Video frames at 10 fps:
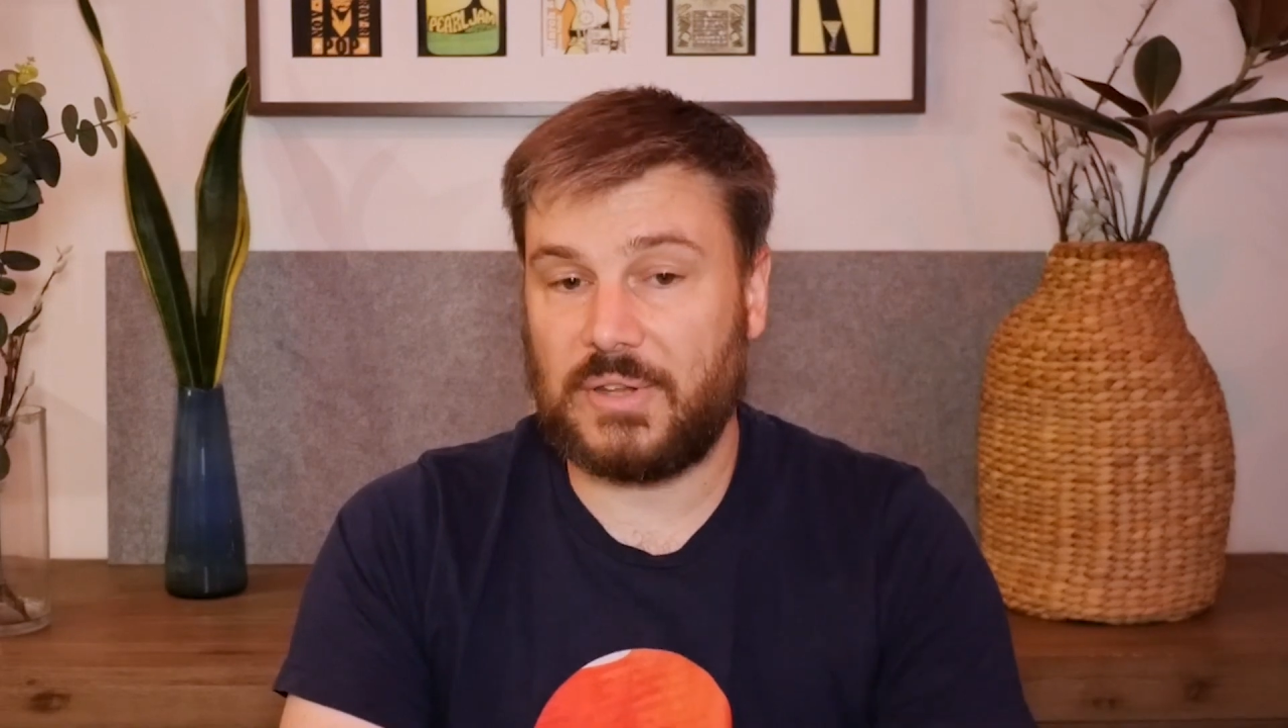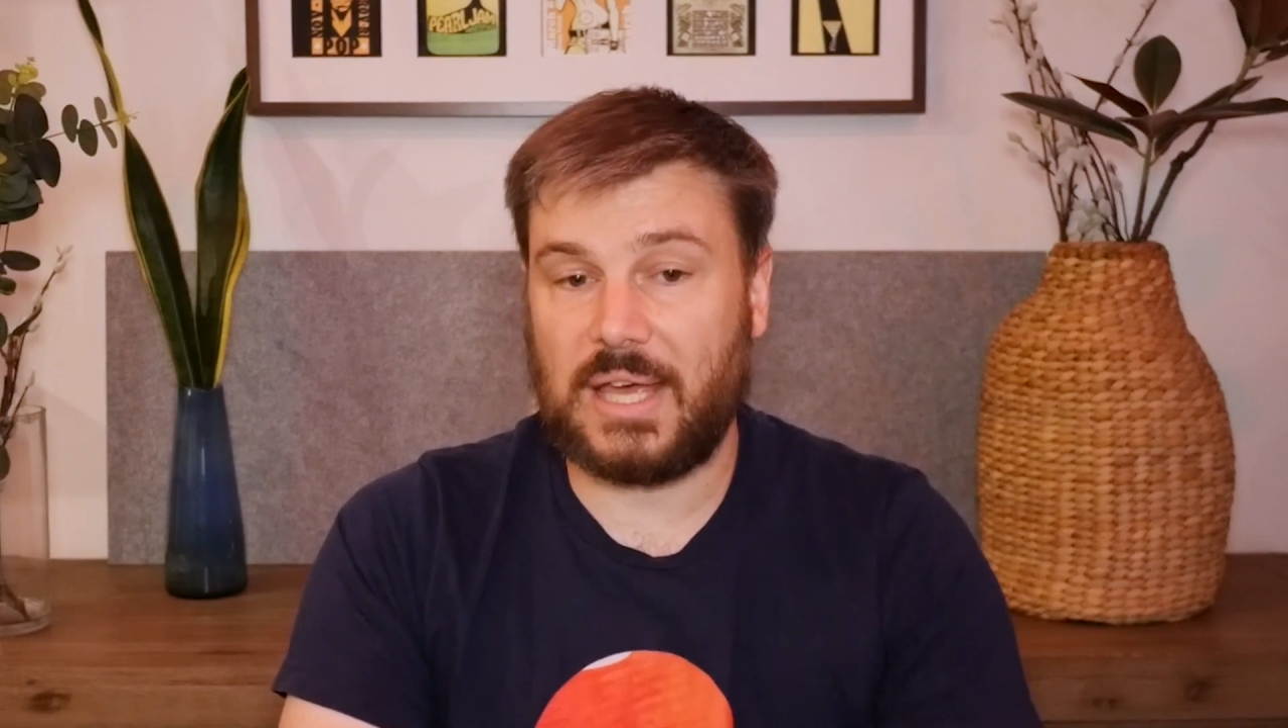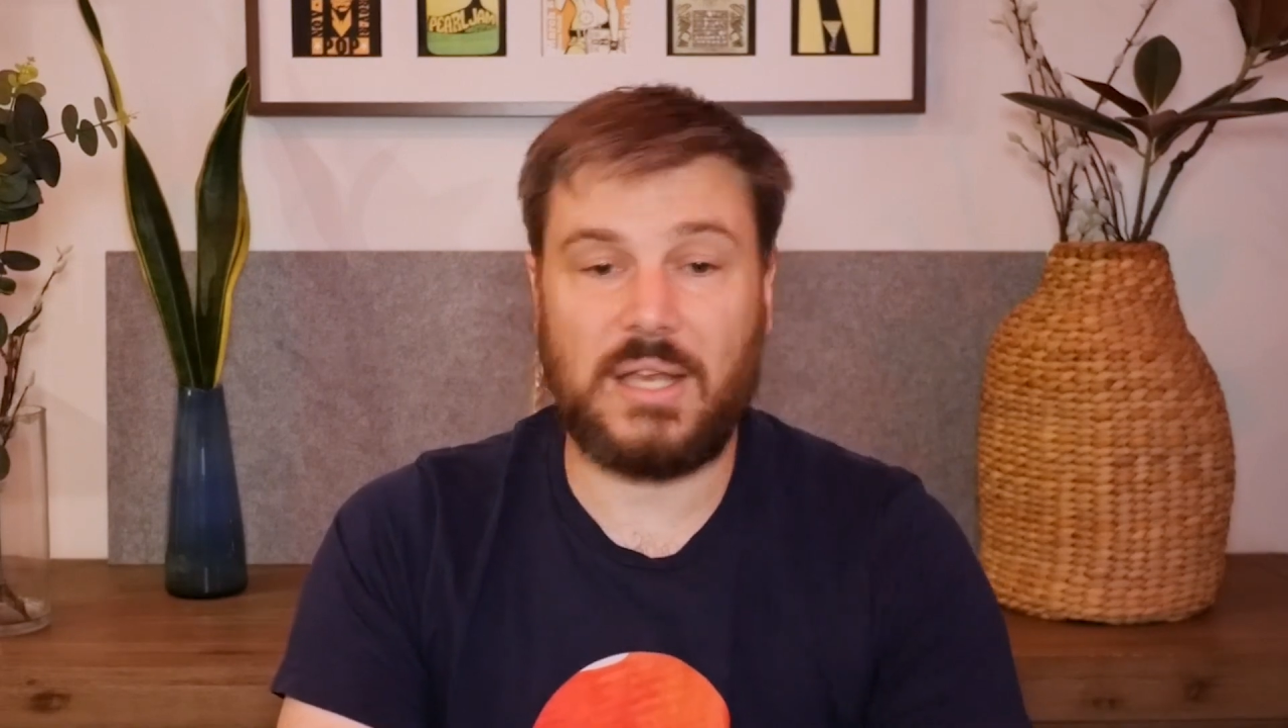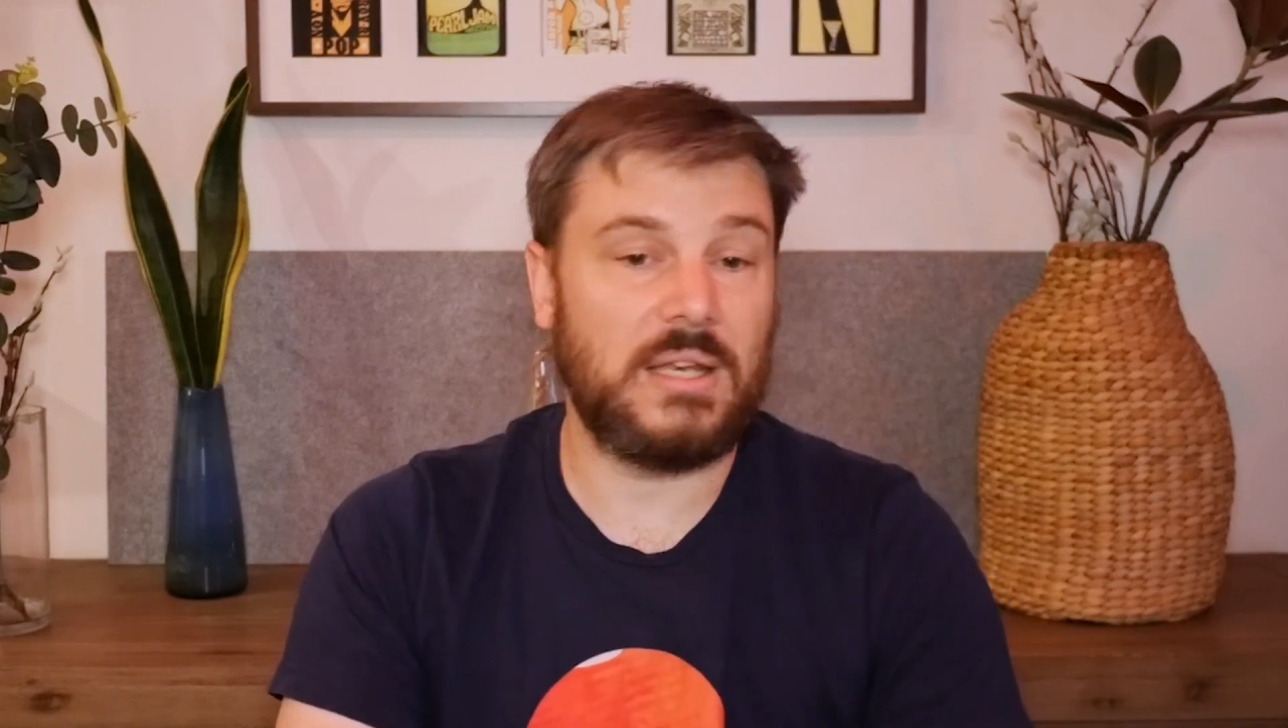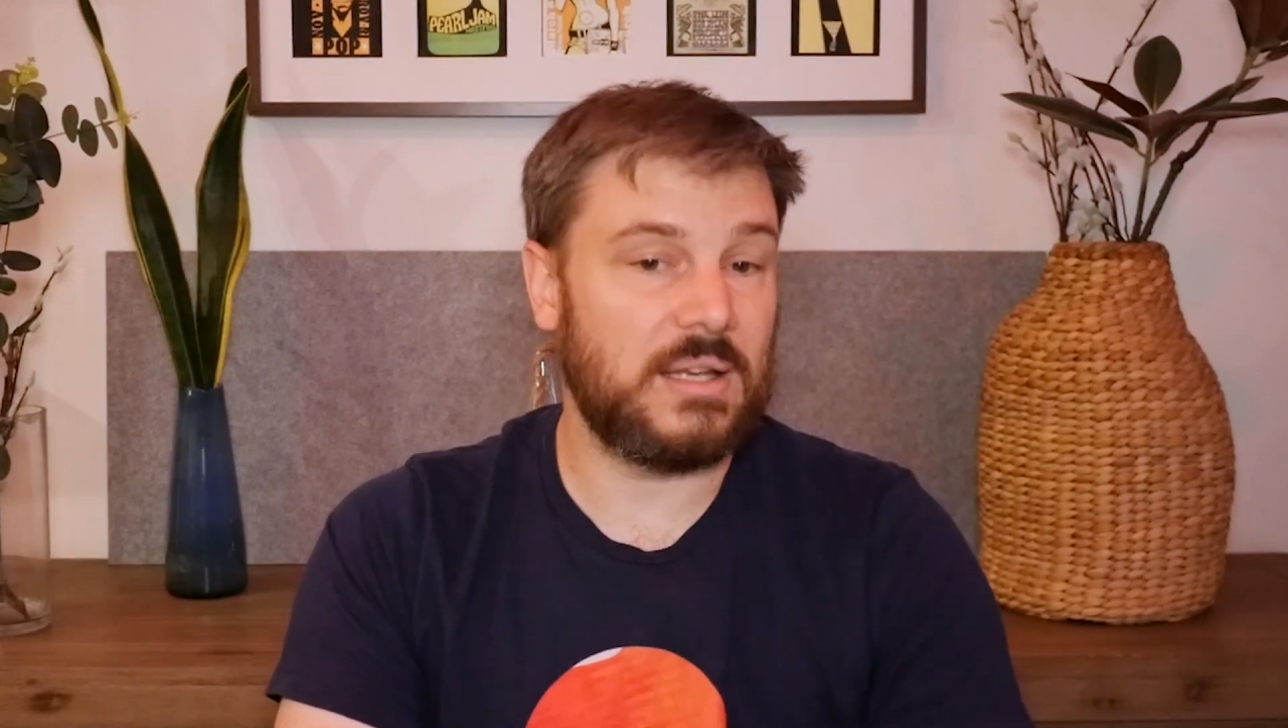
that in